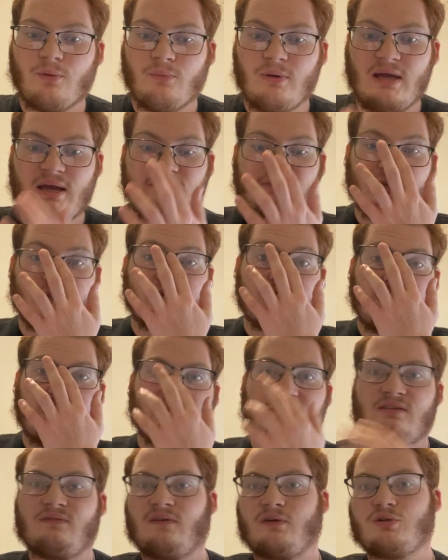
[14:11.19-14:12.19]
We have the
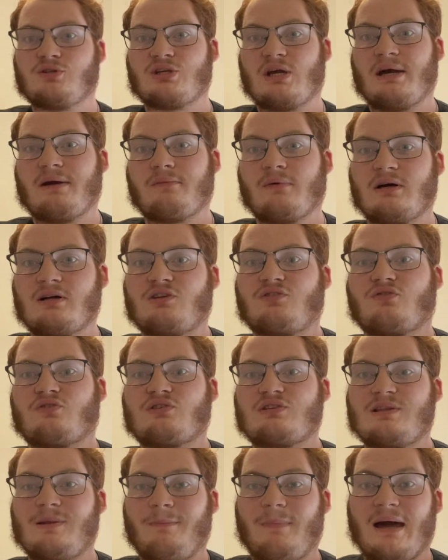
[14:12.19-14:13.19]
Jacksonville Jaguars
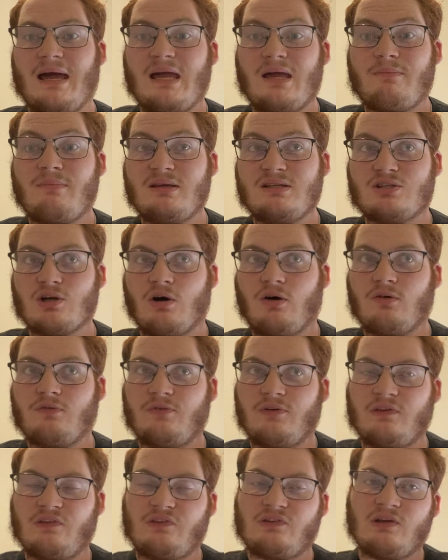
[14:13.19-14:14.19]
versus the Miami
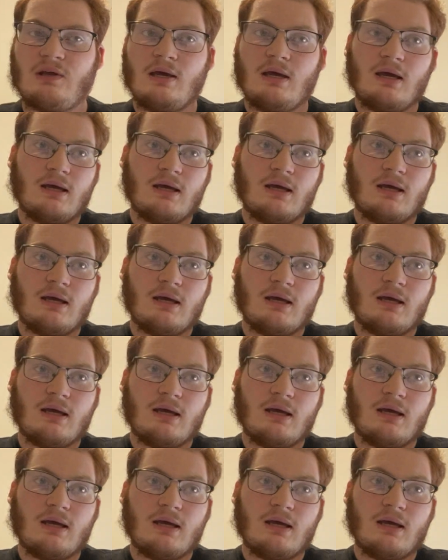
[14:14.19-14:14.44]
Dolphins.